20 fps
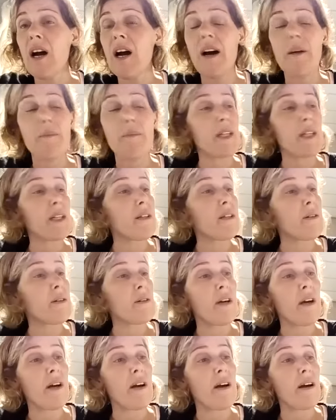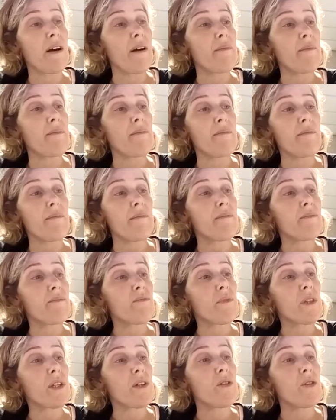I mean,
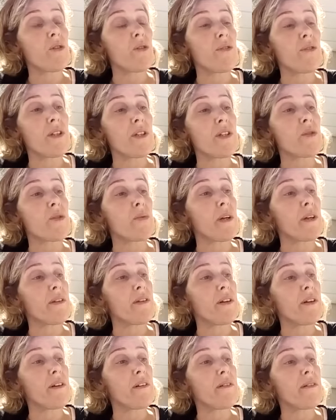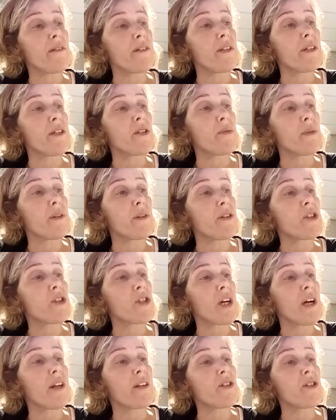these were the
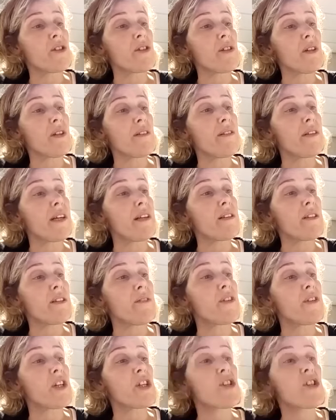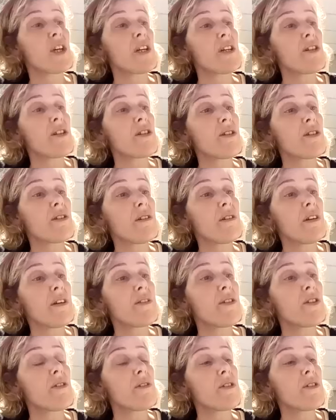challenges, and then divisions
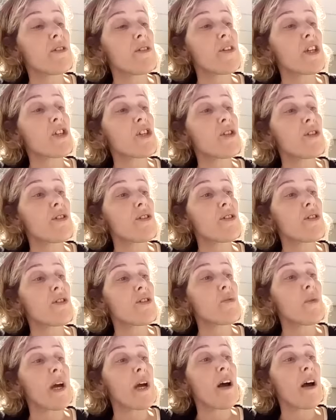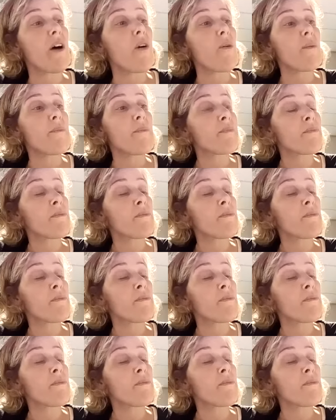as well.